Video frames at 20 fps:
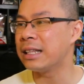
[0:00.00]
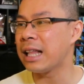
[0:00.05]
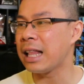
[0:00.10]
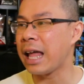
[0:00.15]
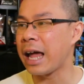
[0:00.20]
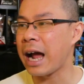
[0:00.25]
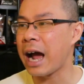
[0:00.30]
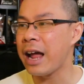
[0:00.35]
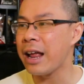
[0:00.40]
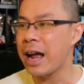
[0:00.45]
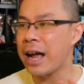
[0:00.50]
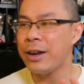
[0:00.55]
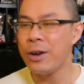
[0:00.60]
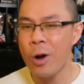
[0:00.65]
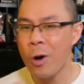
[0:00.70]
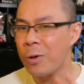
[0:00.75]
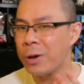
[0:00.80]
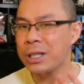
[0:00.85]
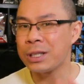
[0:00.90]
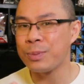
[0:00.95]
I
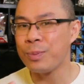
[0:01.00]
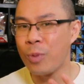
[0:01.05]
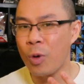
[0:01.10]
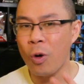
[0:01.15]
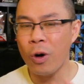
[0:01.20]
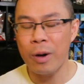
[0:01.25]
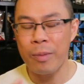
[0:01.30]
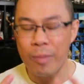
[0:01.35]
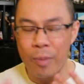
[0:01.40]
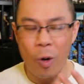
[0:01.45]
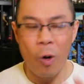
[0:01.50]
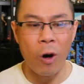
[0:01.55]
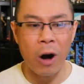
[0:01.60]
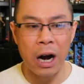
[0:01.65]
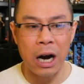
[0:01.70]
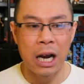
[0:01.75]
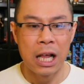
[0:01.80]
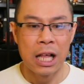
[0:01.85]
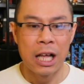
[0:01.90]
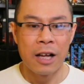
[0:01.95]
noticed more and
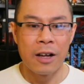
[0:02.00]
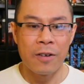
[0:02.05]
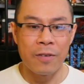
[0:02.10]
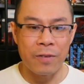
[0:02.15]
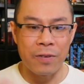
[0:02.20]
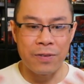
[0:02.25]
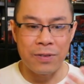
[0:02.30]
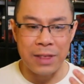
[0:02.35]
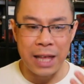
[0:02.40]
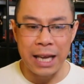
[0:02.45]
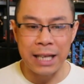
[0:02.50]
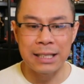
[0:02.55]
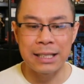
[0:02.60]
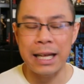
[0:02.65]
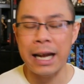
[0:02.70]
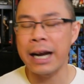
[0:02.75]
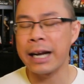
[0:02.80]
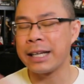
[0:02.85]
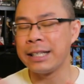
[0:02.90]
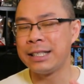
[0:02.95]
more things
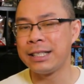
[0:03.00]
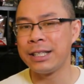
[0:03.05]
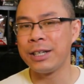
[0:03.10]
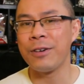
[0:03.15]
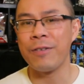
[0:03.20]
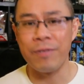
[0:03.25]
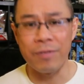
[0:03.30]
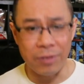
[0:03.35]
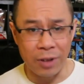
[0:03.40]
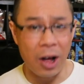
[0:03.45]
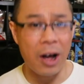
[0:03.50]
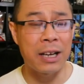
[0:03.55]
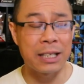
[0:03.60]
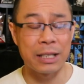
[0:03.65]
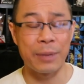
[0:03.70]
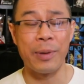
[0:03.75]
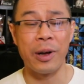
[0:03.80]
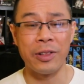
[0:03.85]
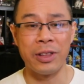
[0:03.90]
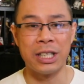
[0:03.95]
that I consider flaws
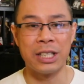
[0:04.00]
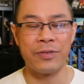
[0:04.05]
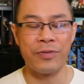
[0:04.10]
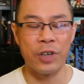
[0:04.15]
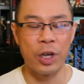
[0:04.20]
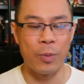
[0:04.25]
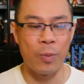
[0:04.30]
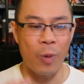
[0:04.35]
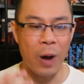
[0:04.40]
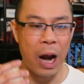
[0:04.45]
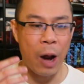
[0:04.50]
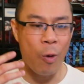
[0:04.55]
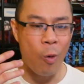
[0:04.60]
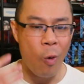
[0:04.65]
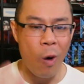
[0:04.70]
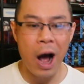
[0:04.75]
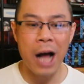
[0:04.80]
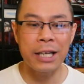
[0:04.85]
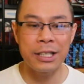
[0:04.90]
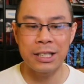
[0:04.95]
about this film when I
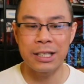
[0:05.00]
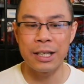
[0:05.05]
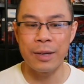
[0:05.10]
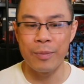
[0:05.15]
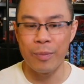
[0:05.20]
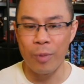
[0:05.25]
watched it